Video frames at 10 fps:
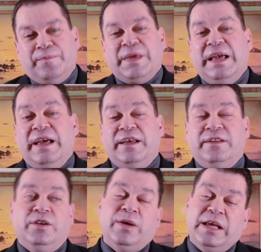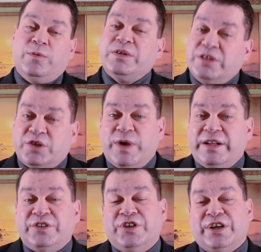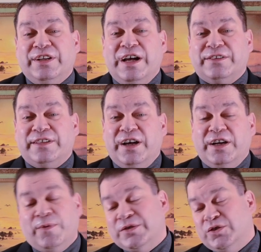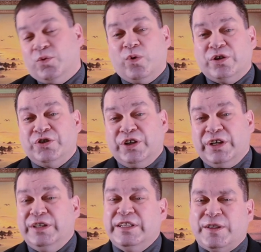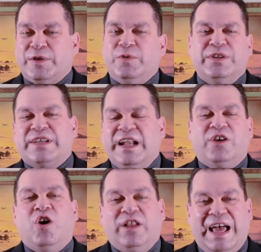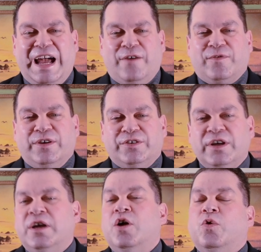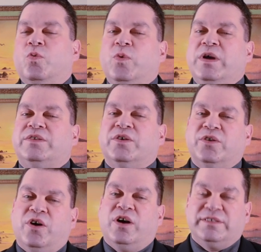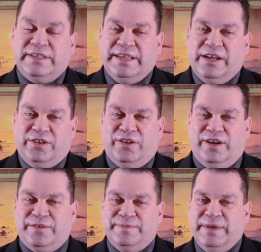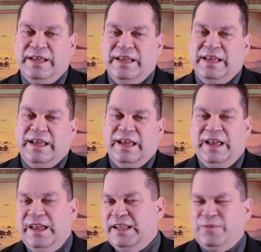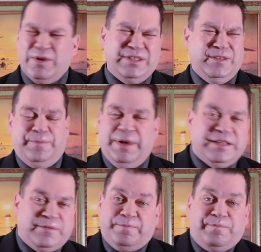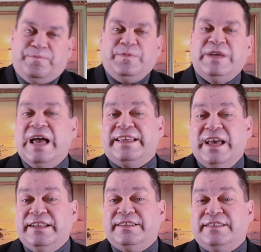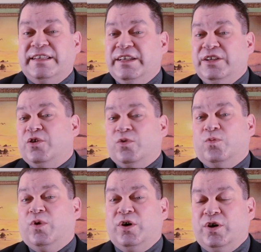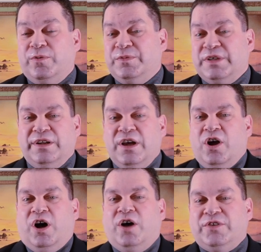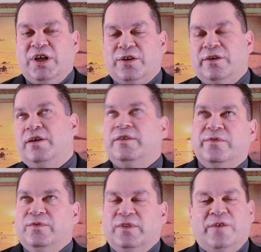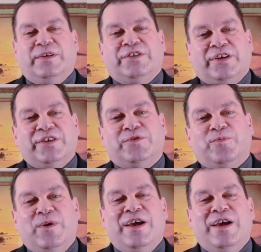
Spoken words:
And he wasn't the greatest chicken out there. He wasn't the worst chicken. He's something we just kind of call average. Went along to get along. And he wasn't the best at getting seed or worms, and all the other lovely chickens